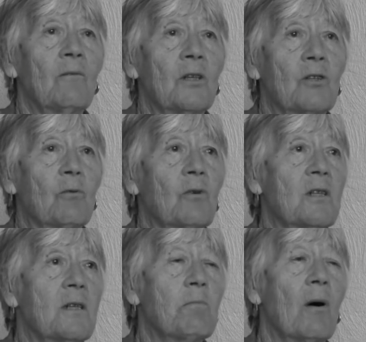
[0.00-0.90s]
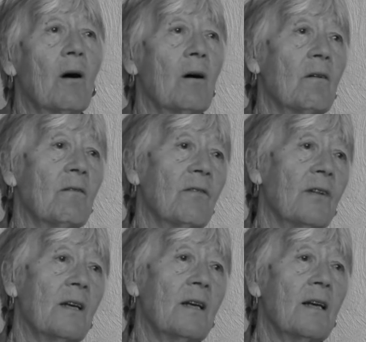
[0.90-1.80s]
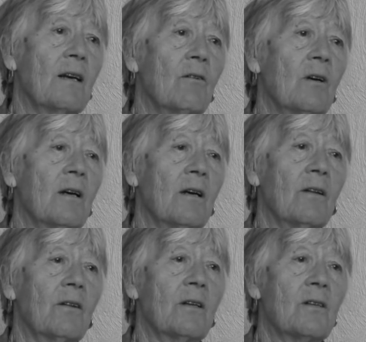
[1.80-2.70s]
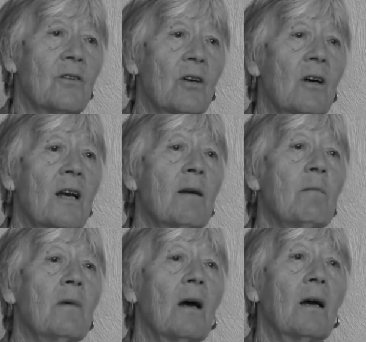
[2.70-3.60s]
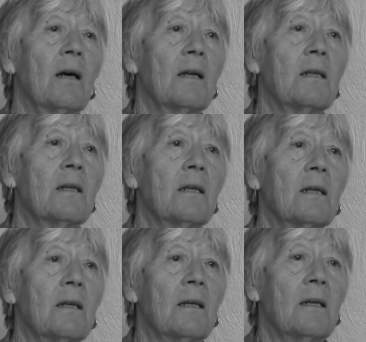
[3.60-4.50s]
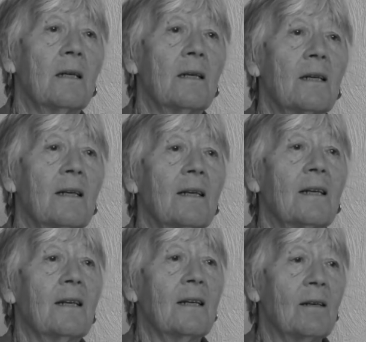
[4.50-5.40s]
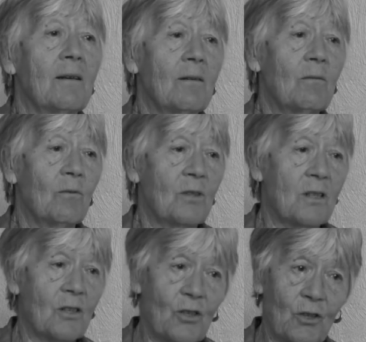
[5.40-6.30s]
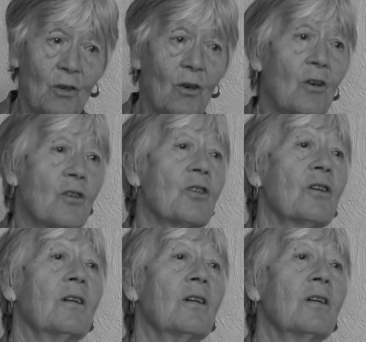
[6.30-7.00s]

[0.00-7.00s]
which was part of the era at that time, and he was a Scot,